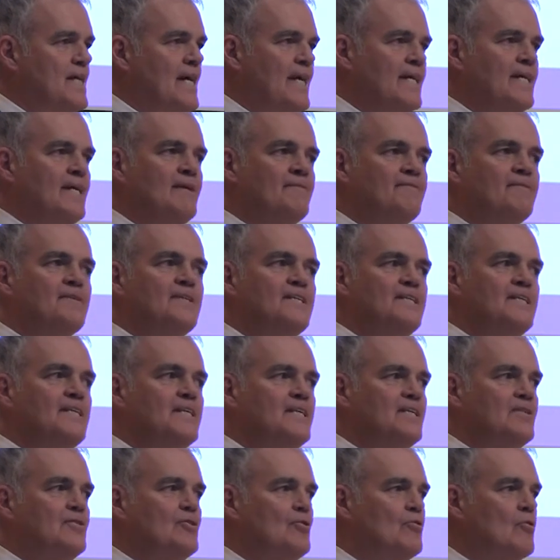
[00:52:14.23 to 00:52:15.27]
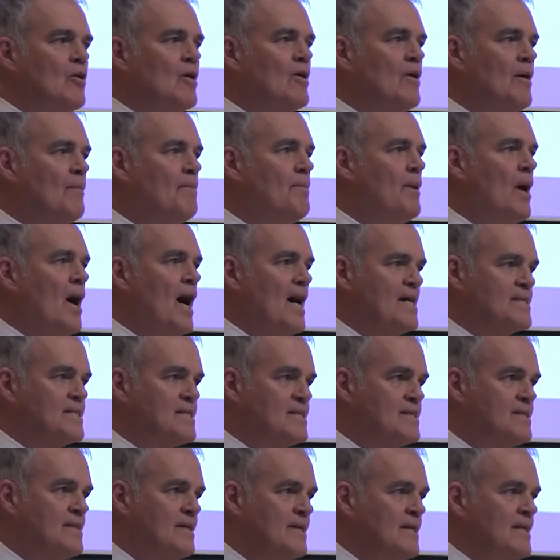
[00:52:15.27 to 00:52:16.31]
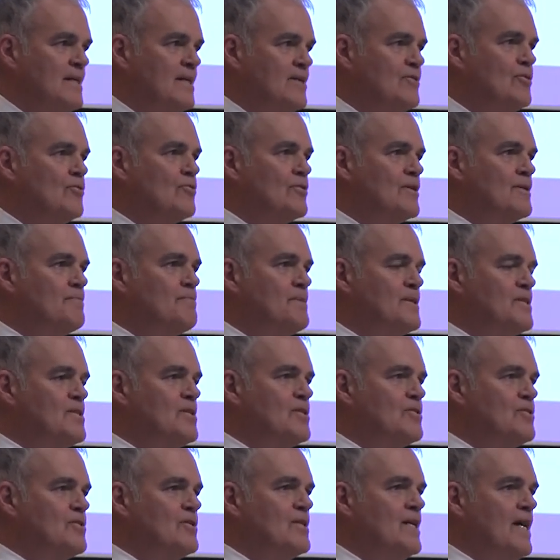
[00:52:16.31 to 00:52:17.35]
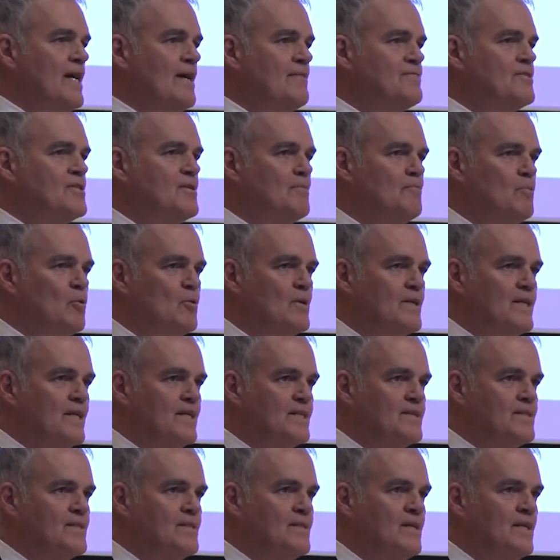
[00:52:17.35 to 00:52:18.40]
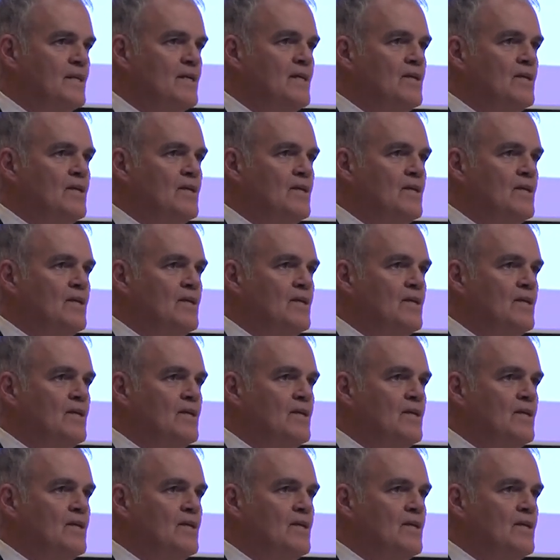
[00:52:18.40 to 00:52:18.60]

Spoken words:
And if indeed you are a boss and you're in a position to have subordinates,